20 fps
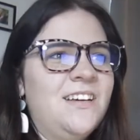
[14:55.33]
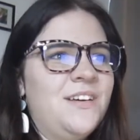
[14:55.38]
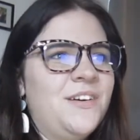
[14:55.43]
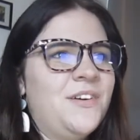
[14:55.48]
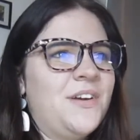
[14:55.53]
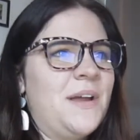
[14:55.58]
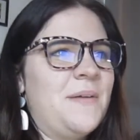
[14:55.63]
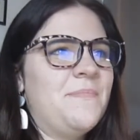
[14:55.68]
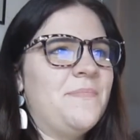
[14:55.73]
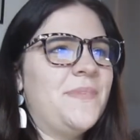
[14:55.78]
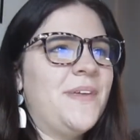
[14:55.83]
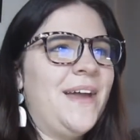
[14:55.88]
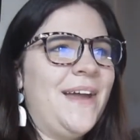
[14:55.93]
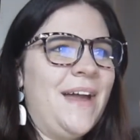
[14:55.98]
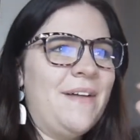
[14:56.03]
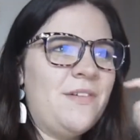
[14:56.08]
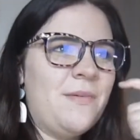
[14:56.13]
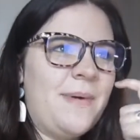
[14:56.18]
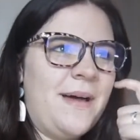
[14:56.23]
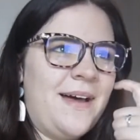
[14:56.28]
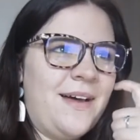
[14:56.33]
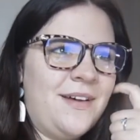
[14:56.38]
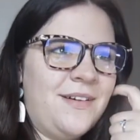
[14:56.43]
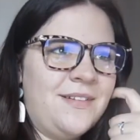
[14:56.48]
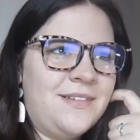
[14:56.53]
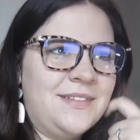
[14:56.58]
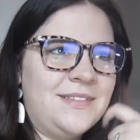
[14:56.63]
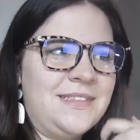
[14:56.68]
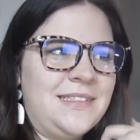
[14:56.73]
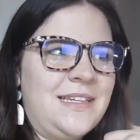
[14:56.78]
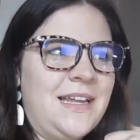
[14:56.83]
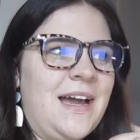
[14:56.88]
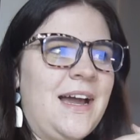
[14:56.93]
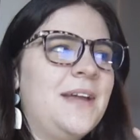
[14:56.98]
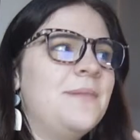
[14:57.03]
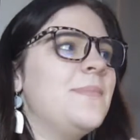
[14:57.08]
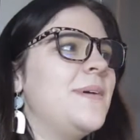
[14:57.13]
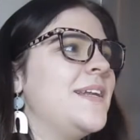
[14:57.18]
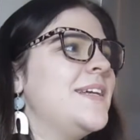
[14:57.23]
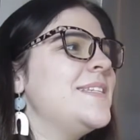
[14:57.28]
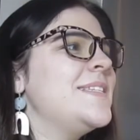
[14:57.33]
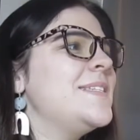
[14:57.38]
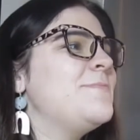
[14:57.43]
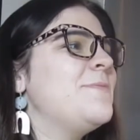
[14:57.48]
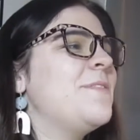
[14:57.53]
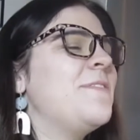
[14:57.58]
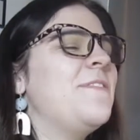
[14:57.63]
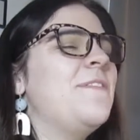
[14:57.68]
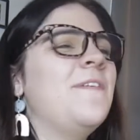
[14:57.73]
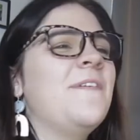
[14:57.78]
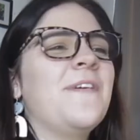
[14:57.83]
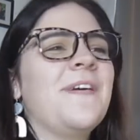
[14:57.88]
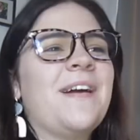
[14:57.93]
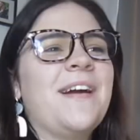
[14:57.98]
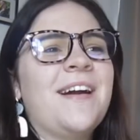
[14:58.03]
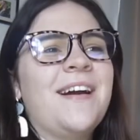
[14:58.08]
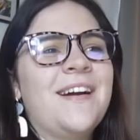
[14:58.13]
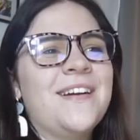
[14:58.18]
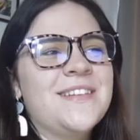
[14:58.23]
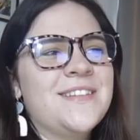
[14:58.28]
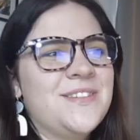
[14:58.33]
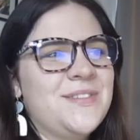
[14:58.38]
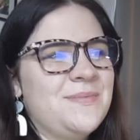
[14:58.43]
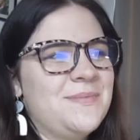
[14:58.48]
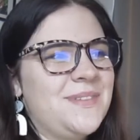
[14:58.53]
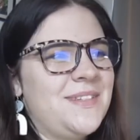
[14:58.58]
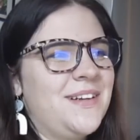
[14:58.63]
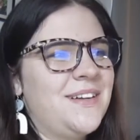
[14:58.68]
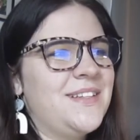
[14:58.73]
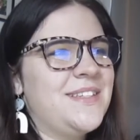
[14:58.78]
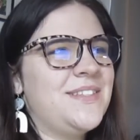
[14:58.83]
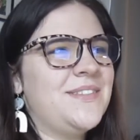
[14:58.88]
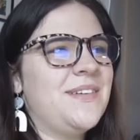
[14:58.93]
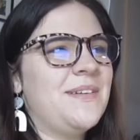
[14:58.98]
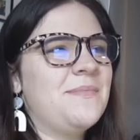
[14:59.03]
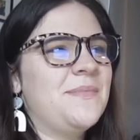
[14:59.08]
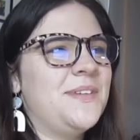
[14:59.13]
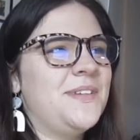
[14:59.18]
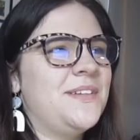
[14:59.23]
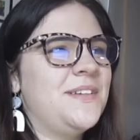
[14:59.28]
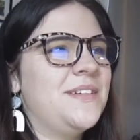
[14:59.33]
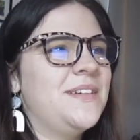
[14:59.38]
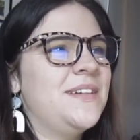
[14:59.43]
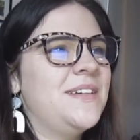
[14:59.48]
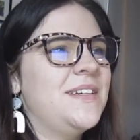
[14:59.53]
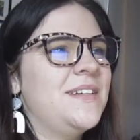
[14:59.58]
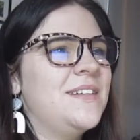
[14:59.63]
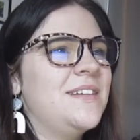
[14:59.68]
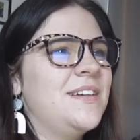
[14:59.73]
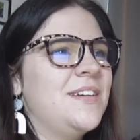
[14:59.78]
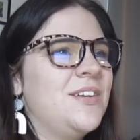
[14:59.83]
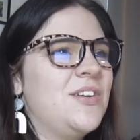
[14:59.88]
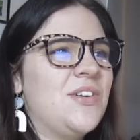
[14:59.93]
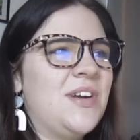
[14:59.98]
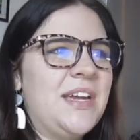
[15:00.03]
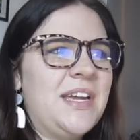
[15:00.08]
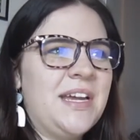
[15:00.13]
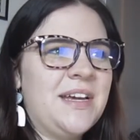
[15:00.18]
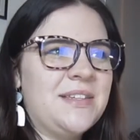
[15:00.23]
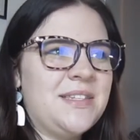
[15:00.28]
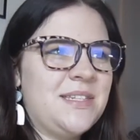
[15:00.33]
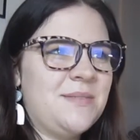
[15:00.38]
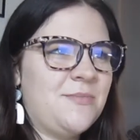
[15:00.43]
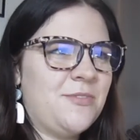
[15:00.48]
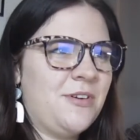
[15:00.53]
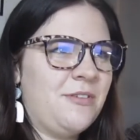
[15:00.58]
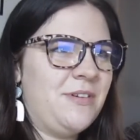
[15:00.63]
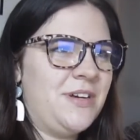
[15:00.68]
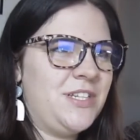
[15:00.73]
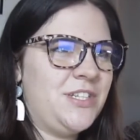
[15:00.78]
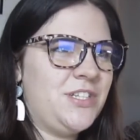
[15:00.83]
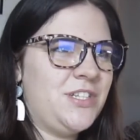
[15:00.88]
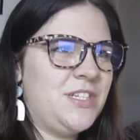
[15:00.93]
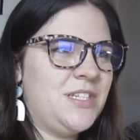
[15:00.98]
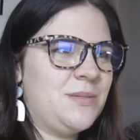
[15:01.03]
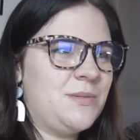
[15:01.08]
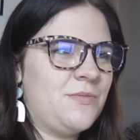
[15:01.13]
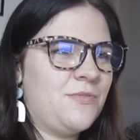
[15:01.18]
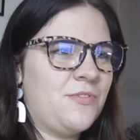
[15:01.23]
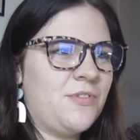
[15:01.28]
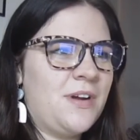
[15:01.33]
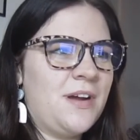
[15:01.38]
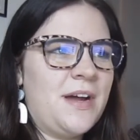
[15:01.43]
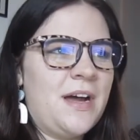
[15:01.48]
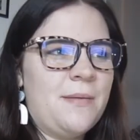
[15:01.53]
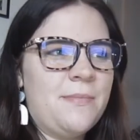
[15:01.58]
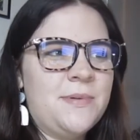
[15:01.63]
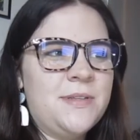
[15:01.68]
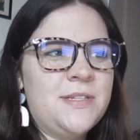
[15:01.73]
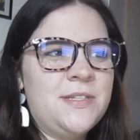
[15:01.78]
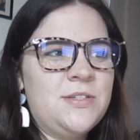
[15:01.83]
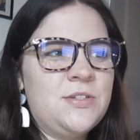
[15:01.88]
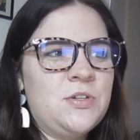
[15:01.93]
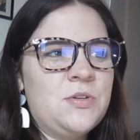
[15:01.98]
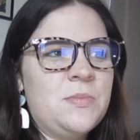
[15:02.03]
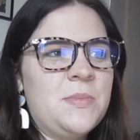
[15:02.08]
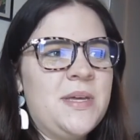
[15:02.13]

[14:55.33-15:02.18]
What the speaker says: Okay, I have about 9 minutes before our Zoom starts, so I'm going to crank out some more questions before I hop in Zoom,